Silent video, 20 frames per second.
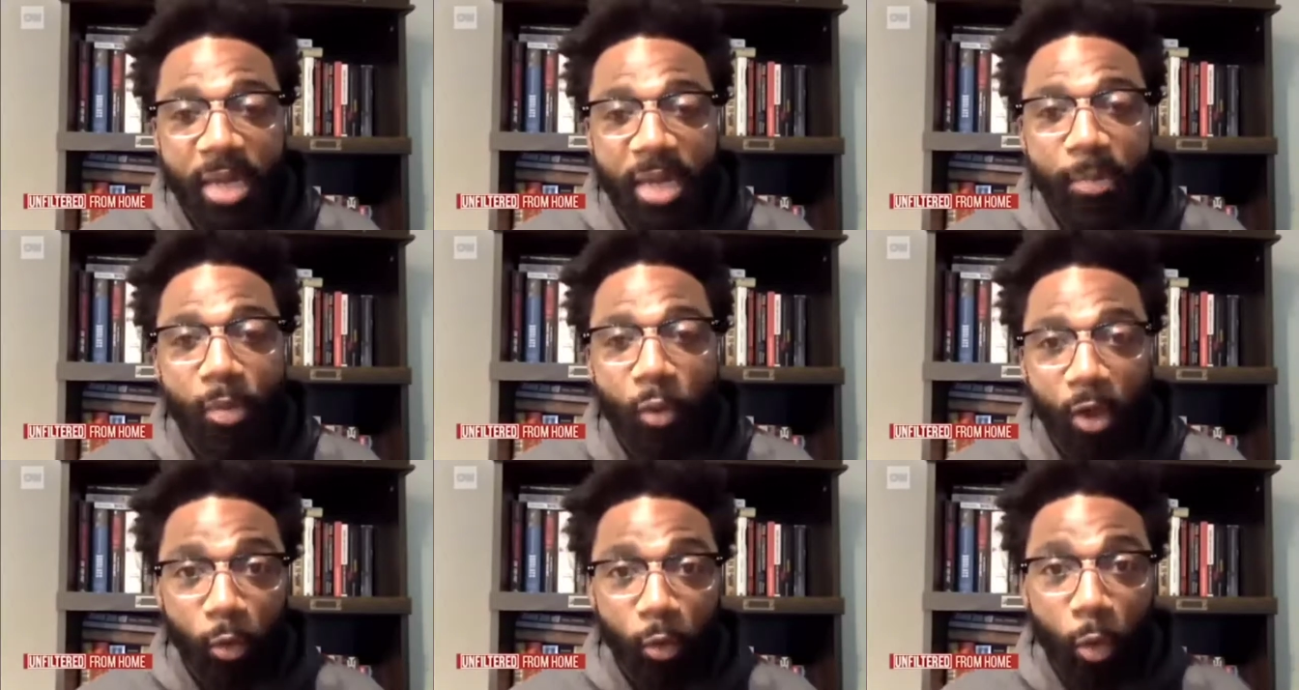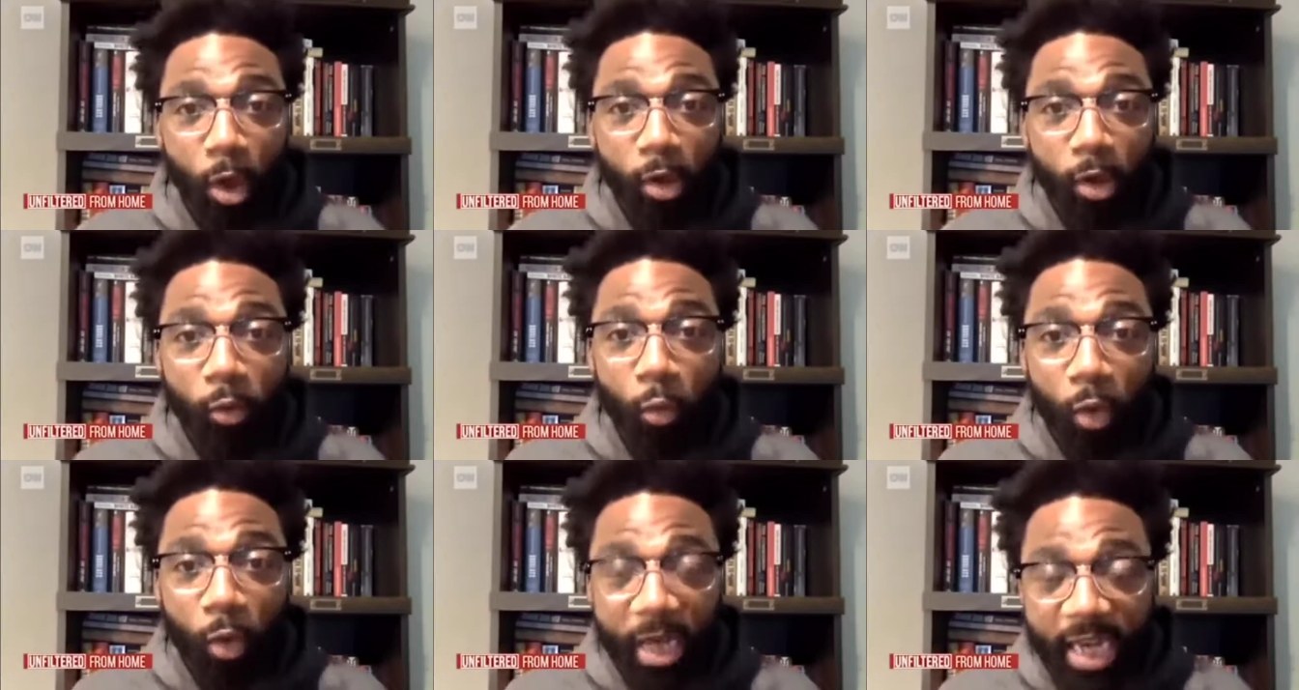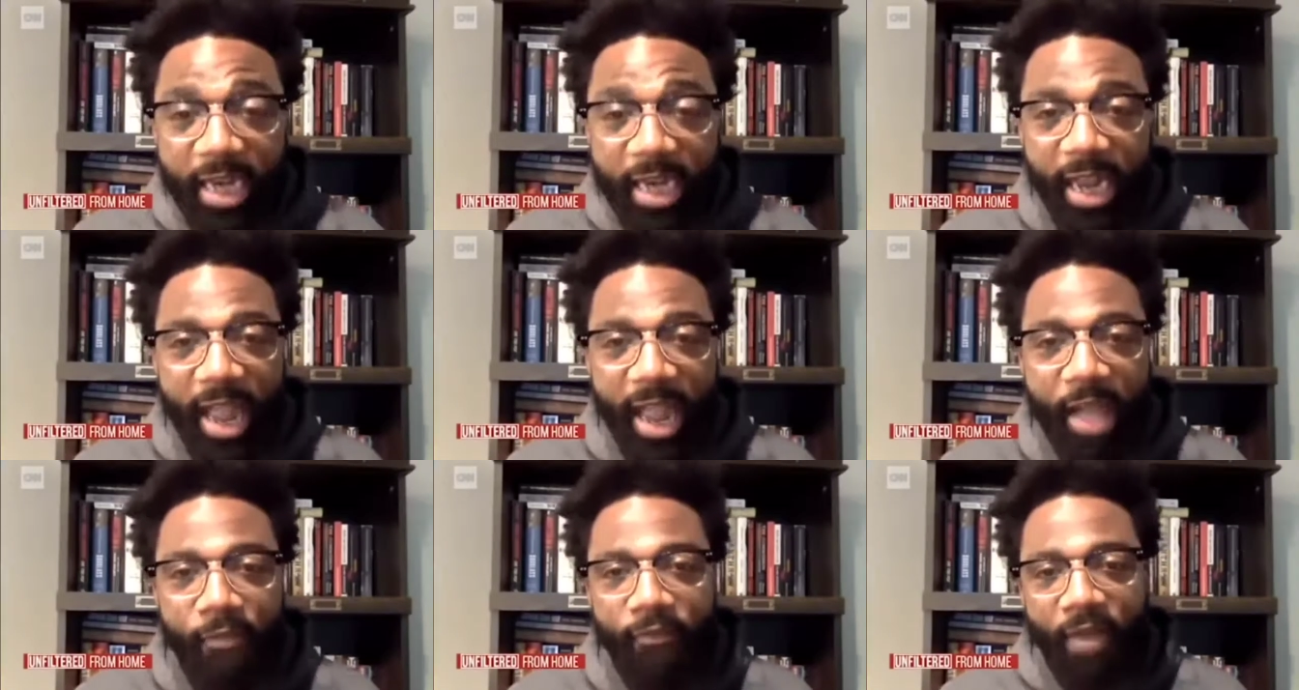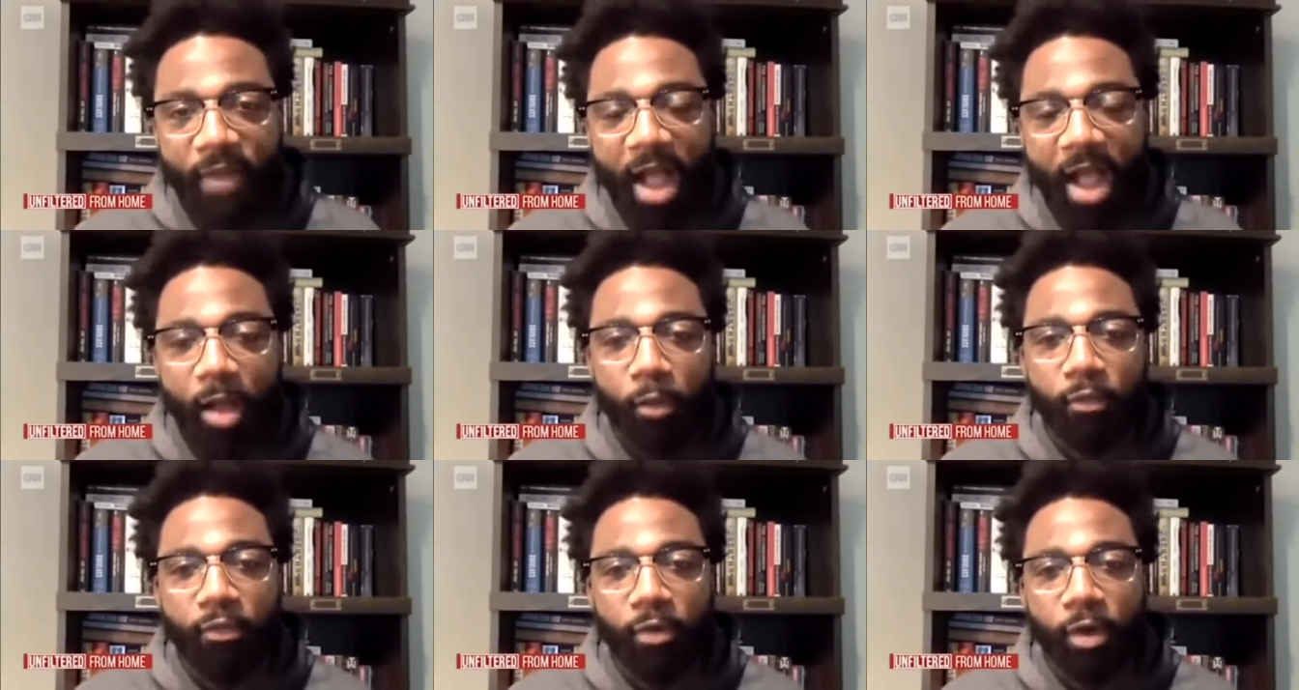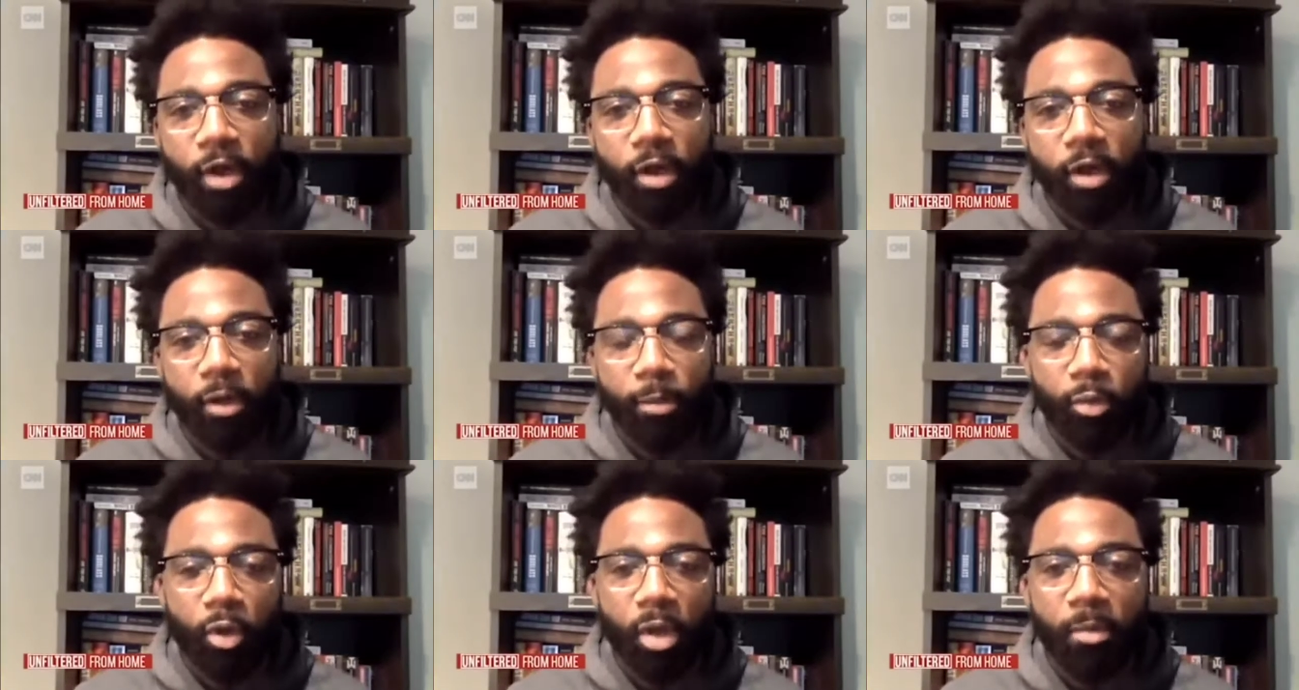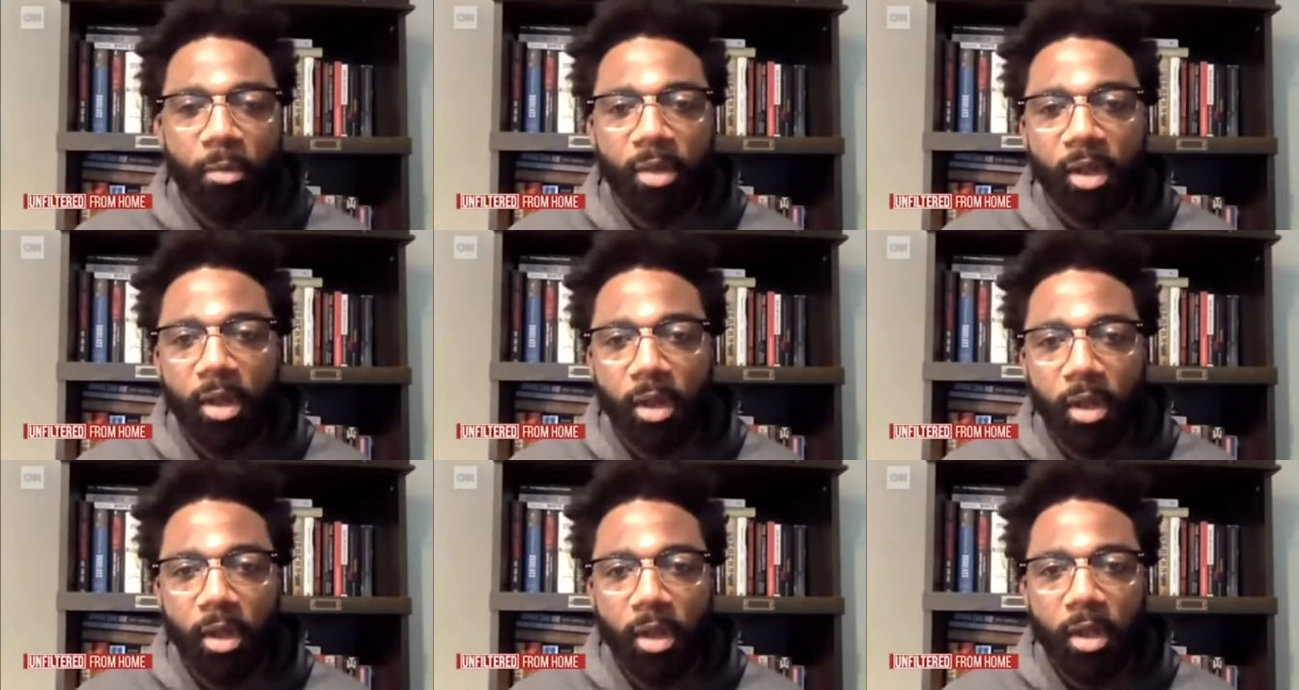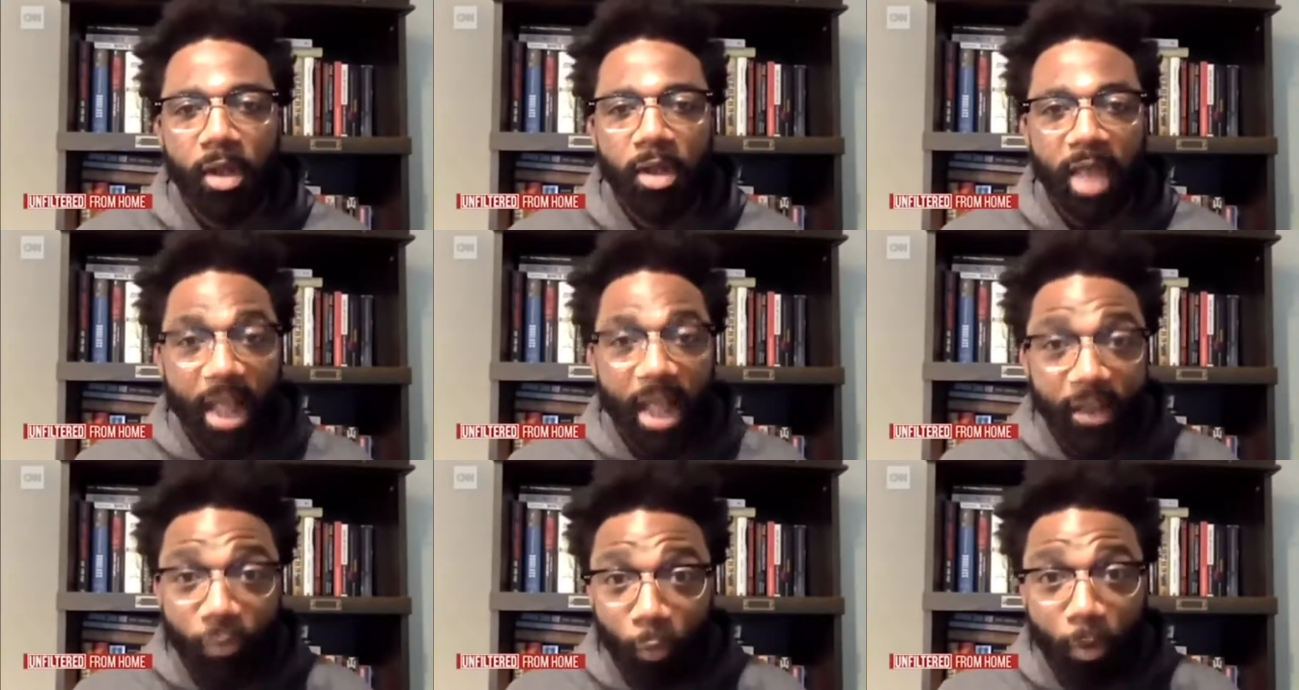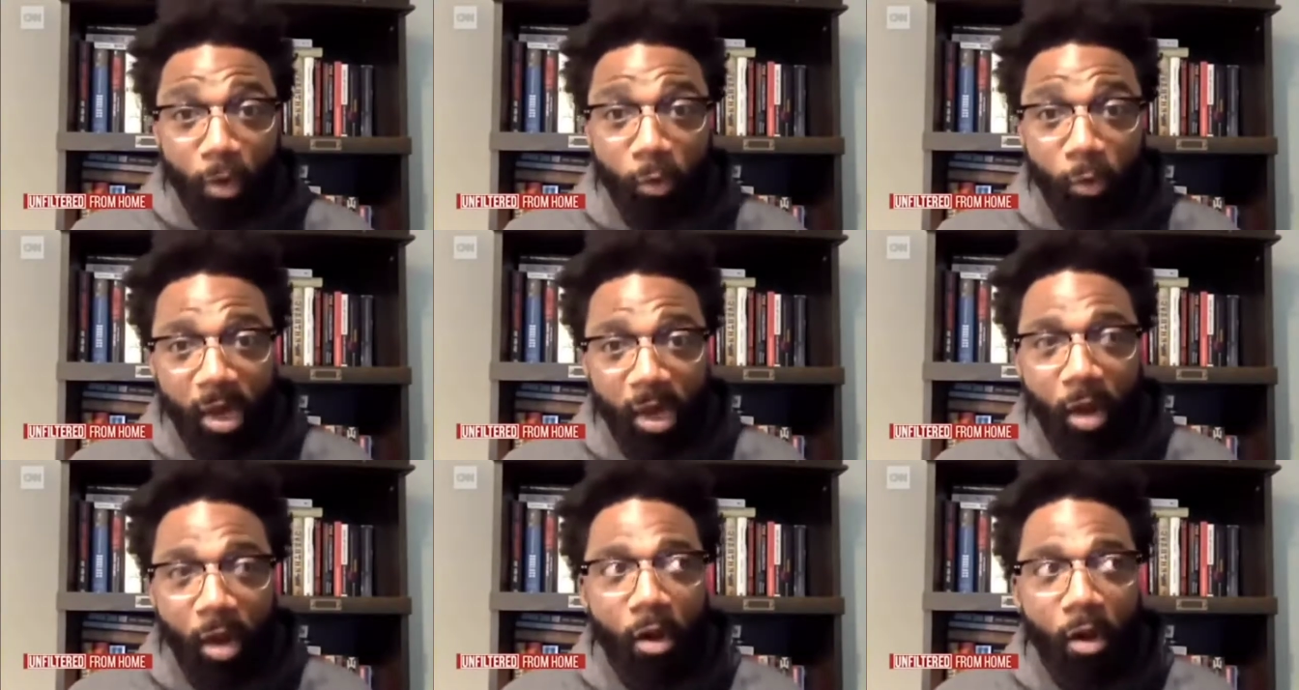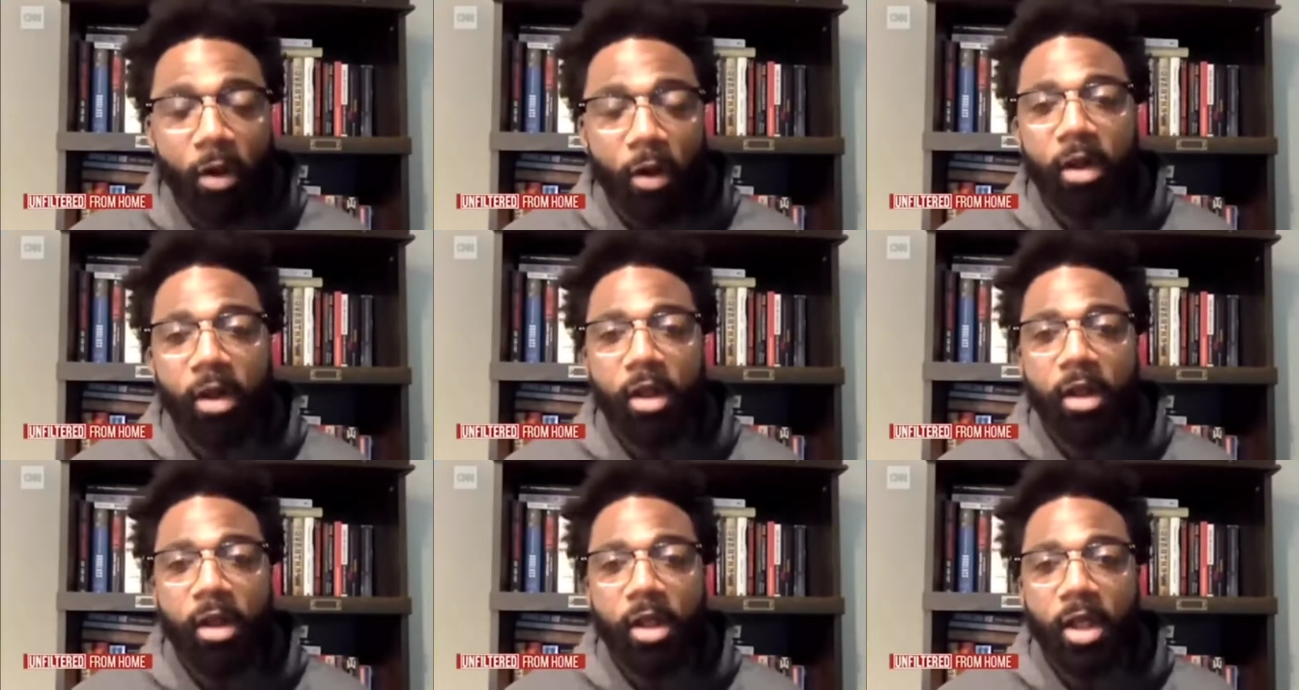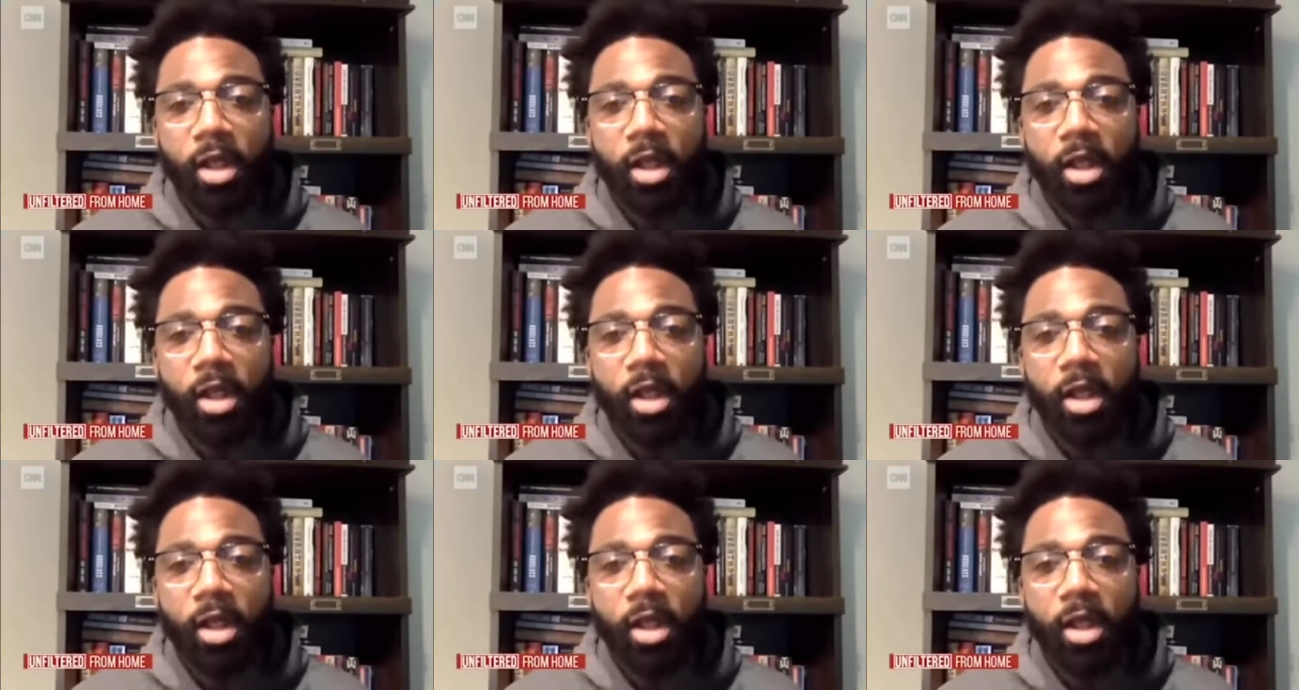people in 1 week have filed for unemployment. That's where we are.